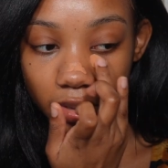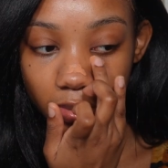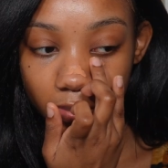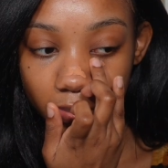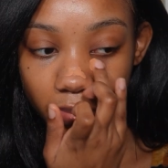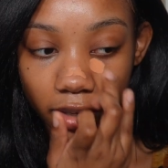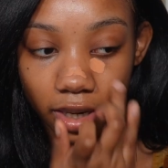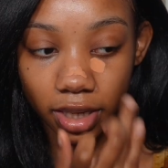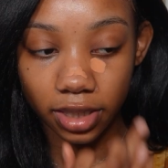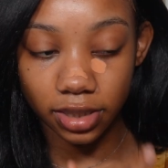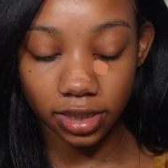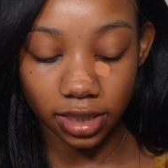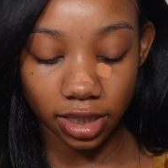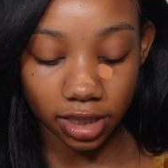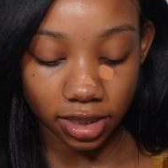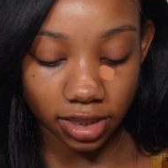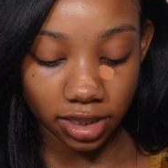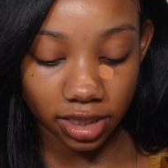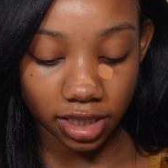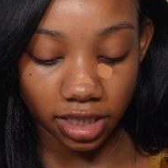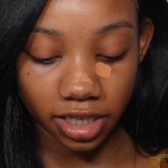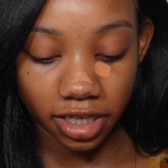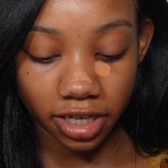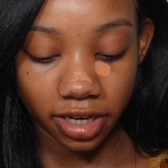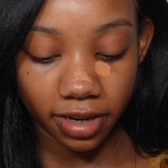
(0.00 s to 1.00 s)
Process
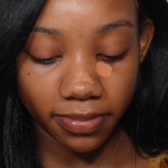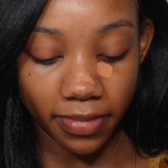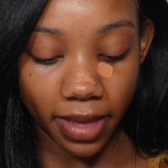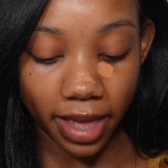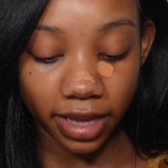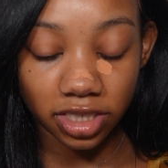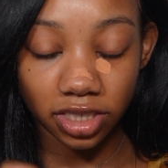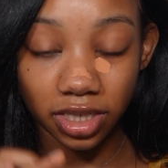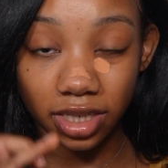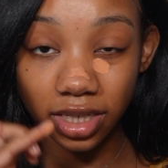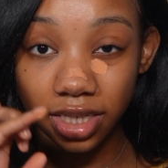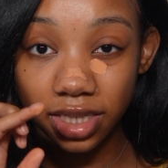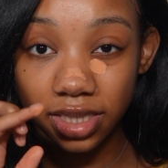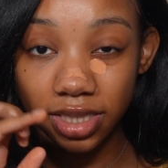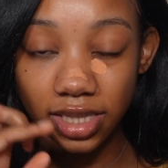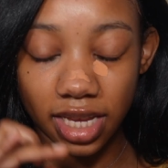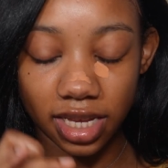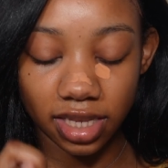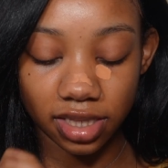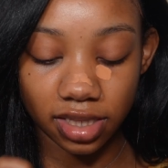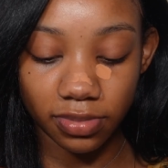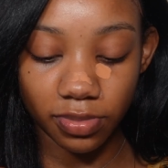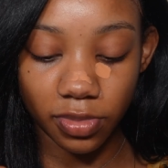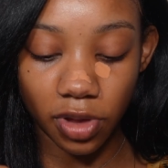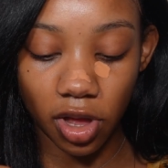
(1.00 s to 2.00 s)
here. I'm actually going to
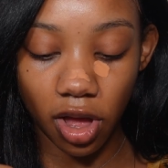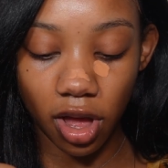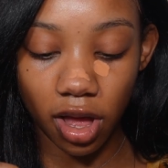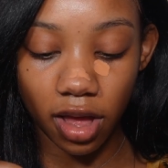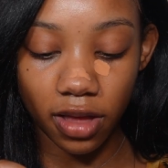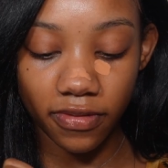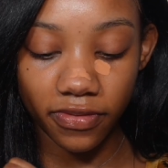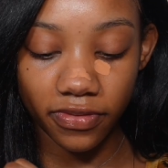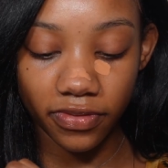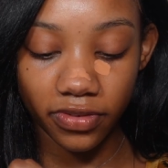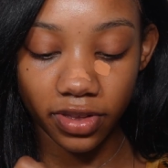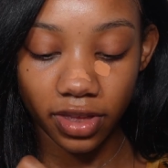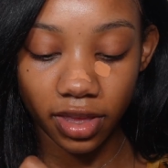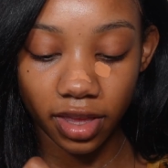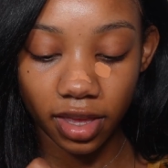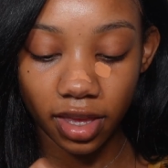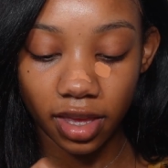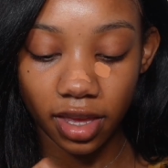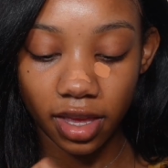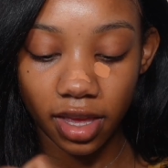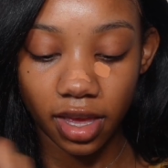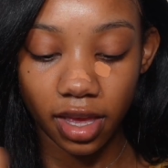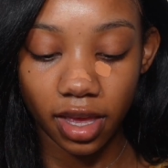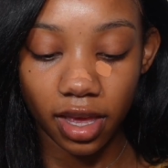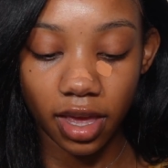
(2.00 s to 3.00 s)
take some off
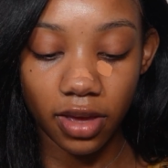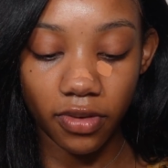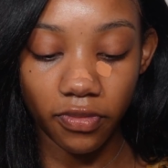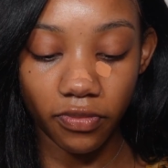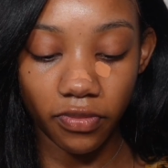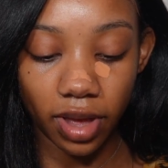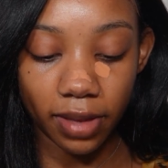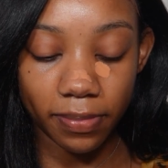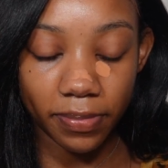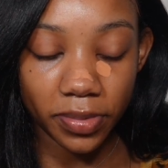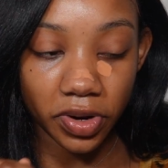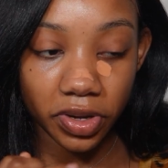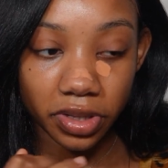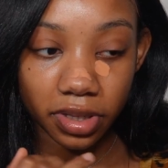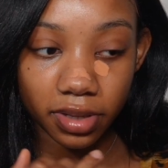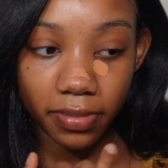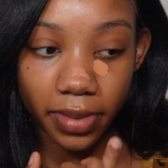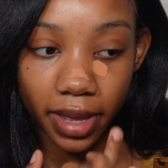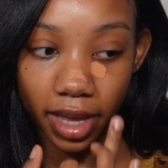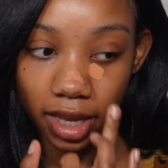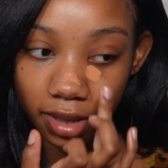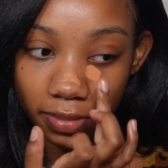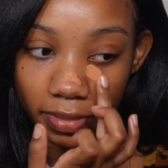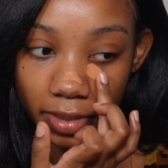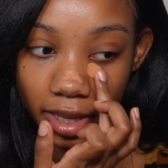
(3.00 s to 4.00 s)
and wipe it on the
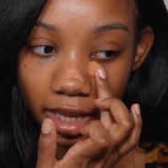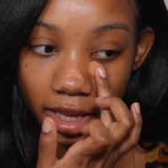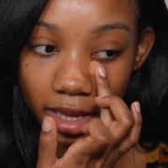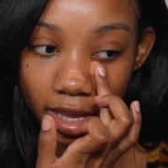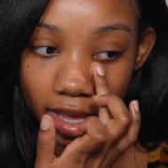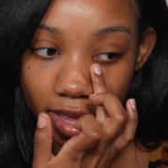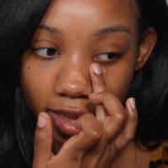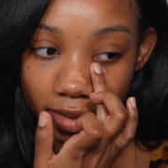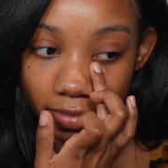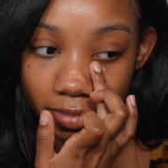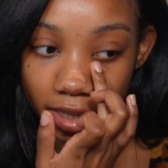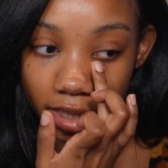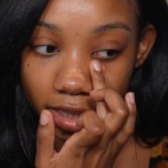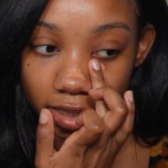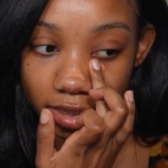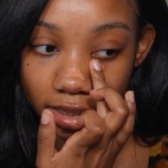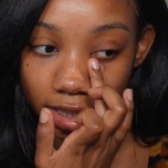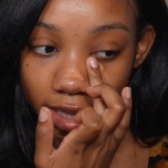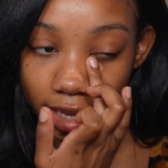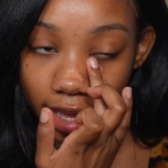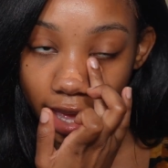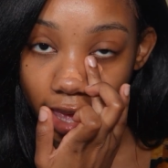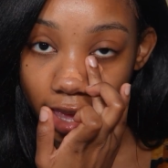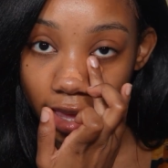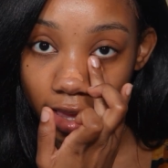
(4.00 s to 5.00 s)
back of my hand because,
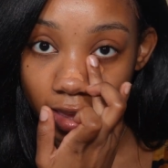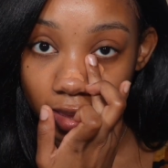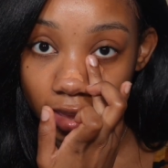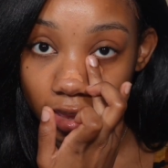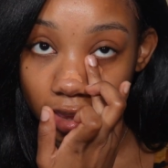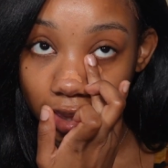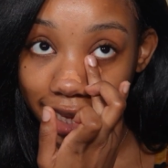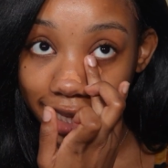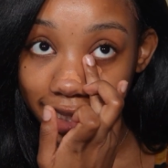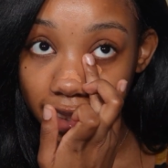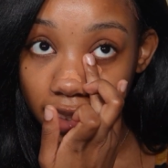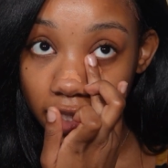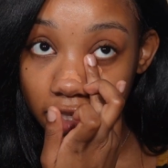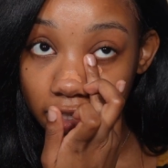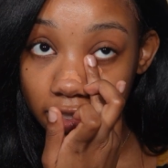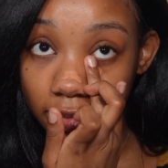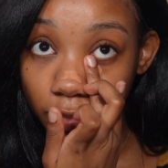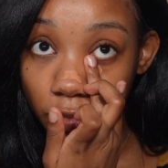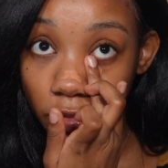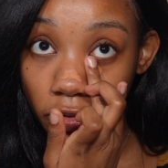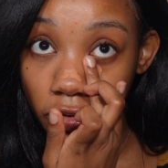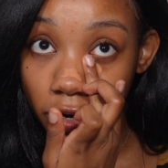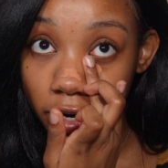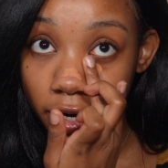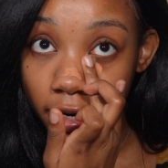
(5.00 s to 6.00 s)
again, less is
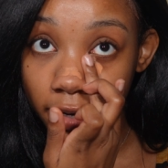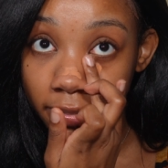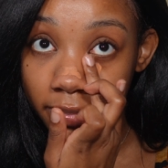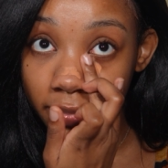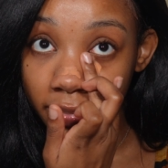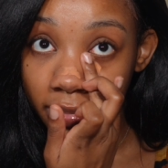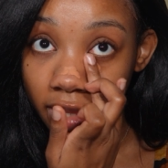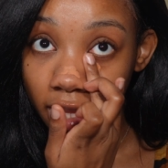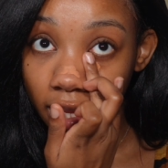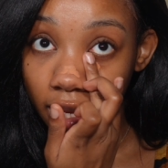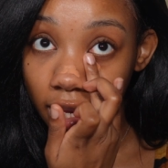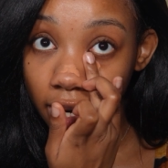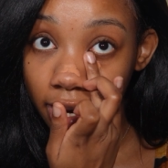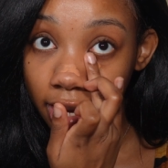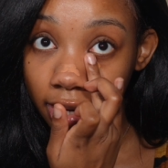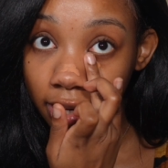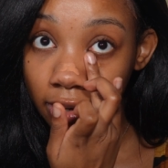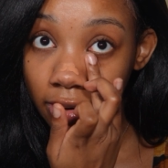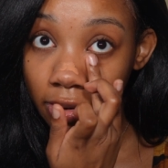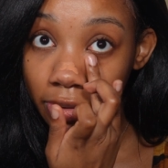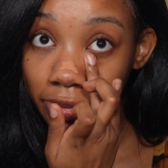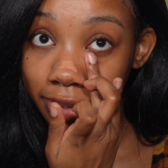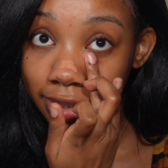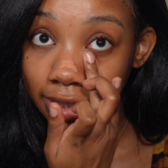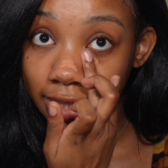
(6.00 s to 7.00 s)
more, and I can
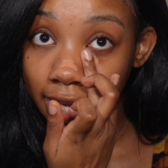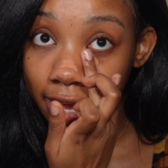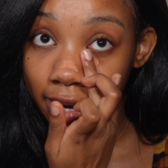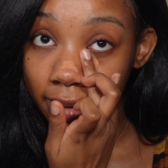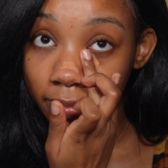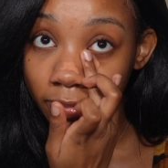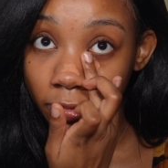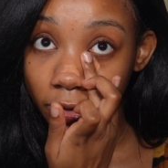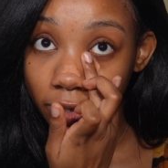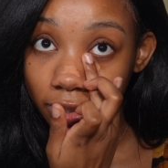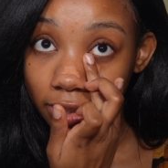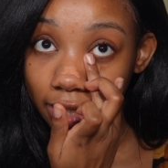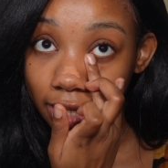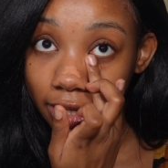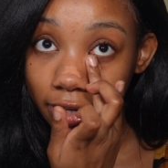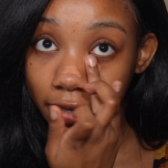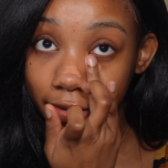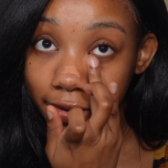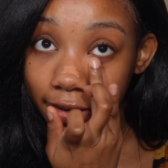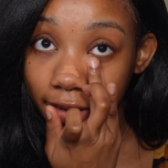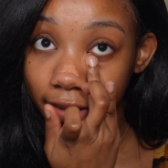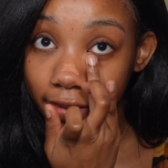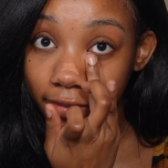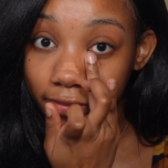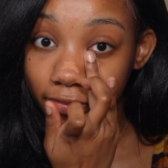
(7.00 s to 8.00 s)
always add more
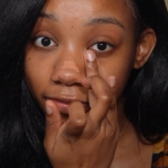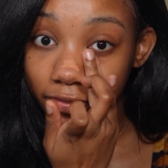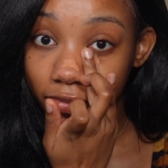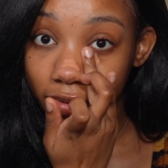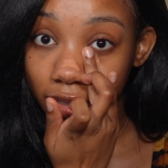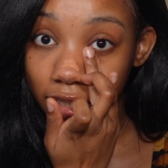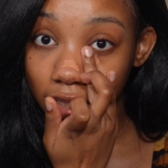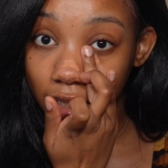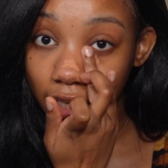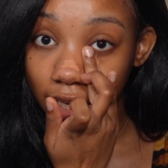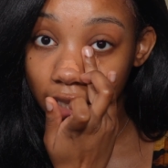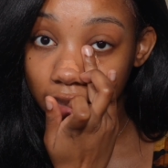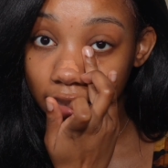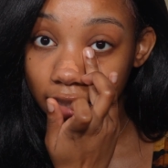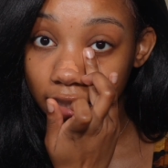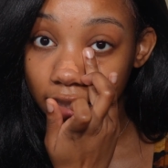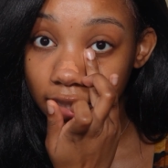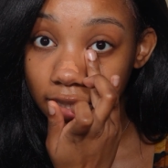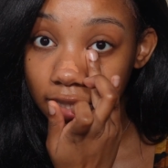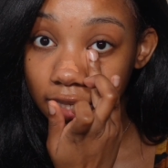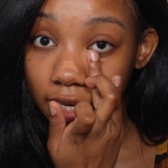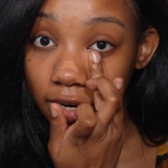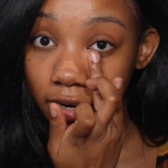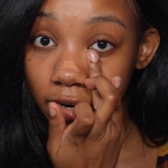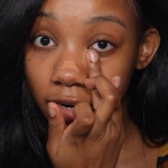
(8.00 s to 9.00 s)
later if
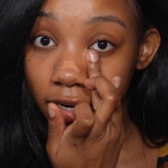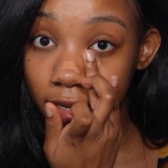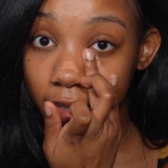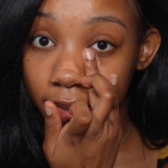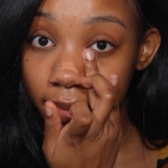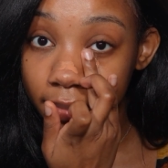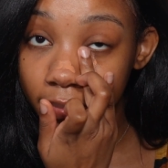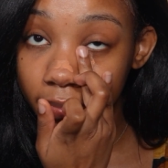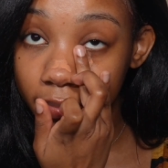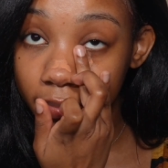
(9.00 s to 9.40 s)
necessary.